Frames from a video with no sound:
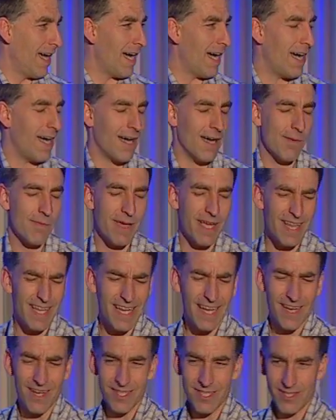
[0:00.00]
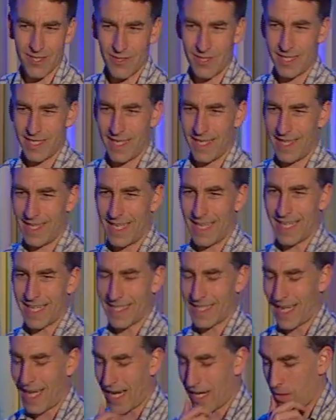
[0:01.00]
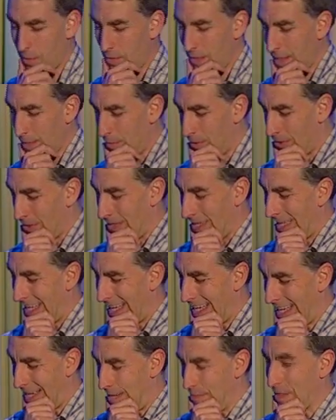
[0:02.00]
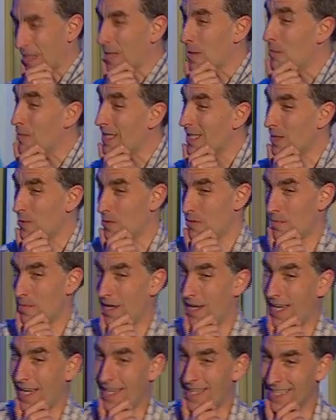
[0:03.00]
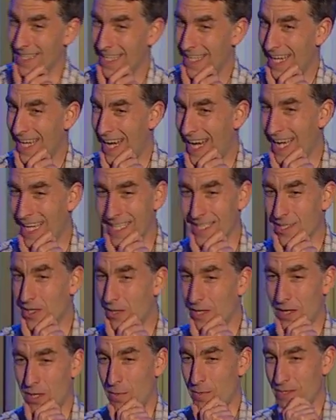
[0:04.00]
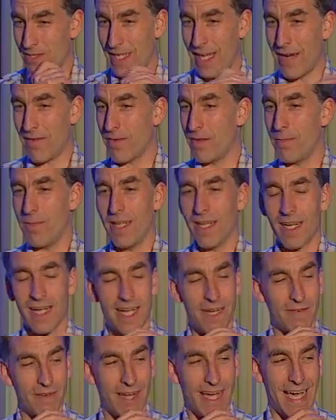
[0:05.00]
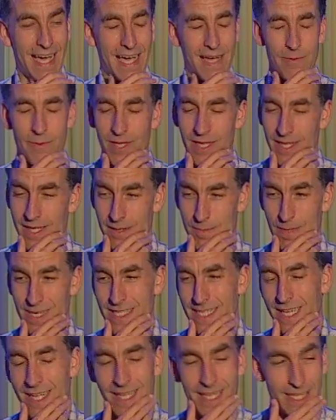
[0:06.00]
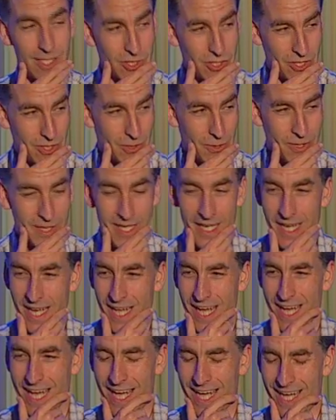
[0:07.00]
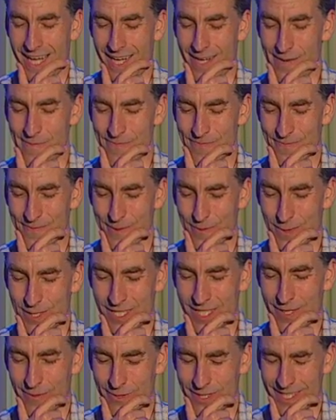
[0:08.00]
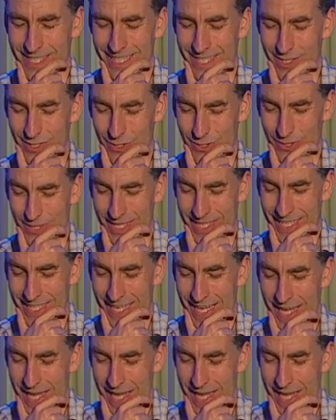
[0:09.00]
And then he also said that he liked to hire people that could make you smile. And he started almost every meeting I ever had with him by telling a joke, which I really enjoyed.